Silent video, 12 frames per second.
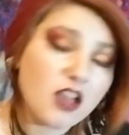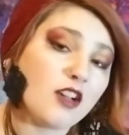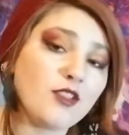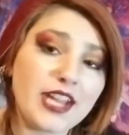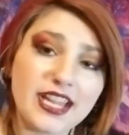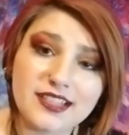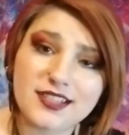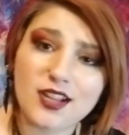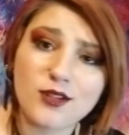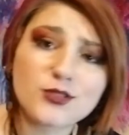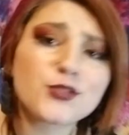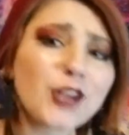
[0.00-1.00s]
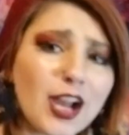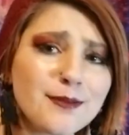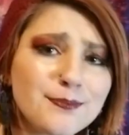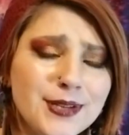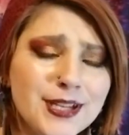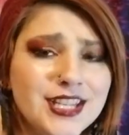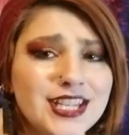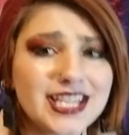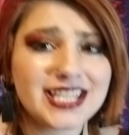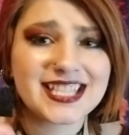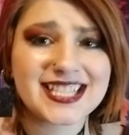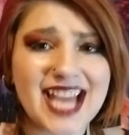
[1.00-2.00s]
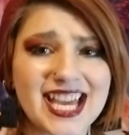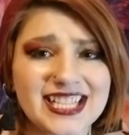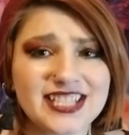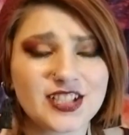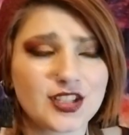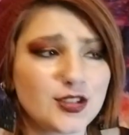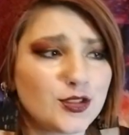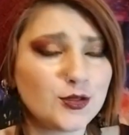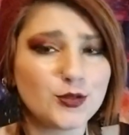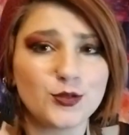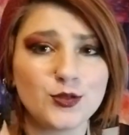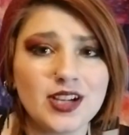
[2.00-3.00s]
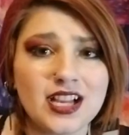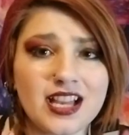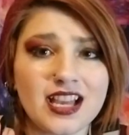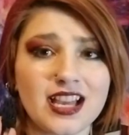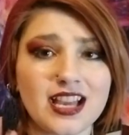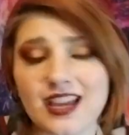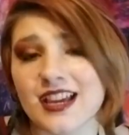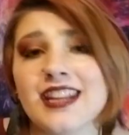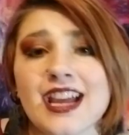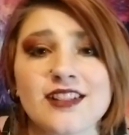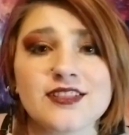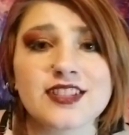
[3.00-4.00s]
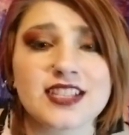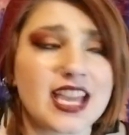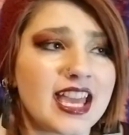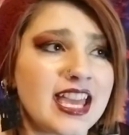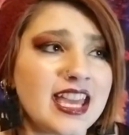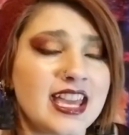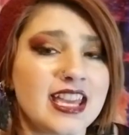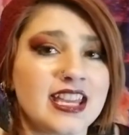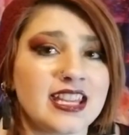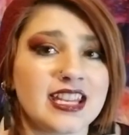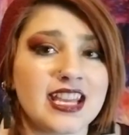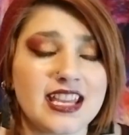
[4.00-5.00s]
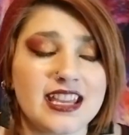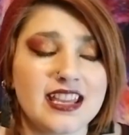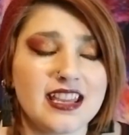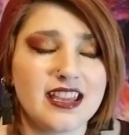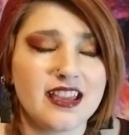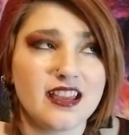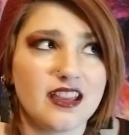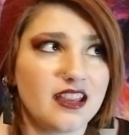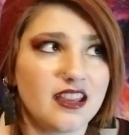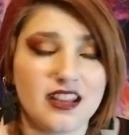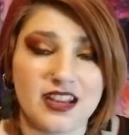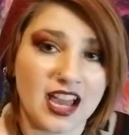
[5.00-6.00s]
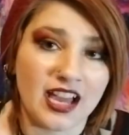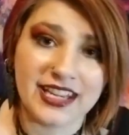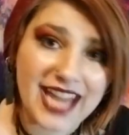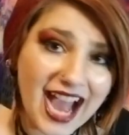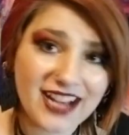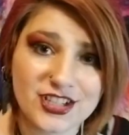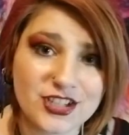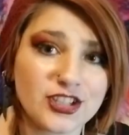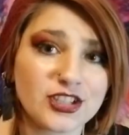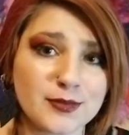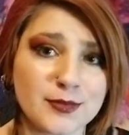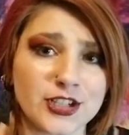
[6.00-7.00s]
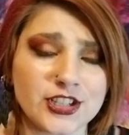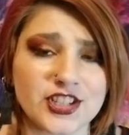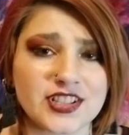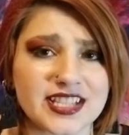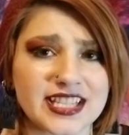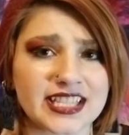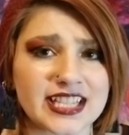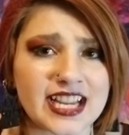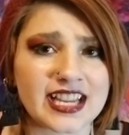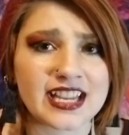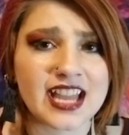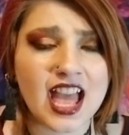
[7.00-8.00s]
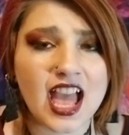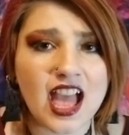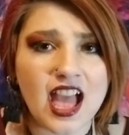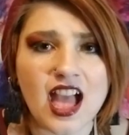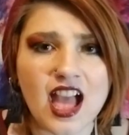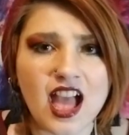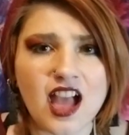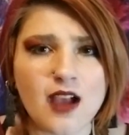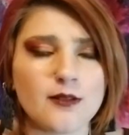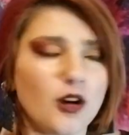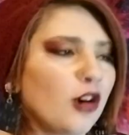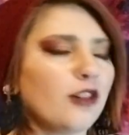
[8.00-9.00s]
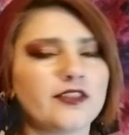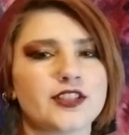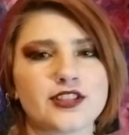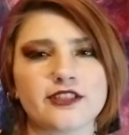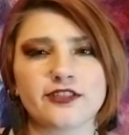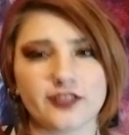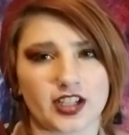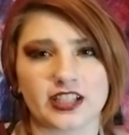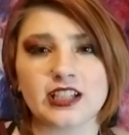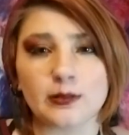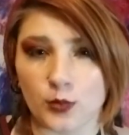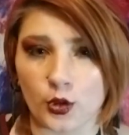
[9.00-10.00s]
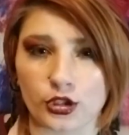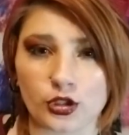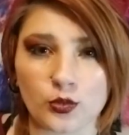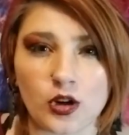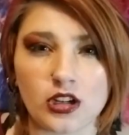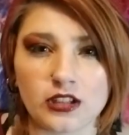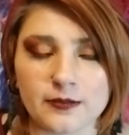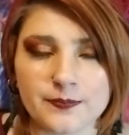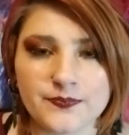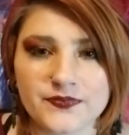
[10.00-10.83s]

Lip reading: Okay, so Trump decided to announce a national emergency today over the fucking border wall.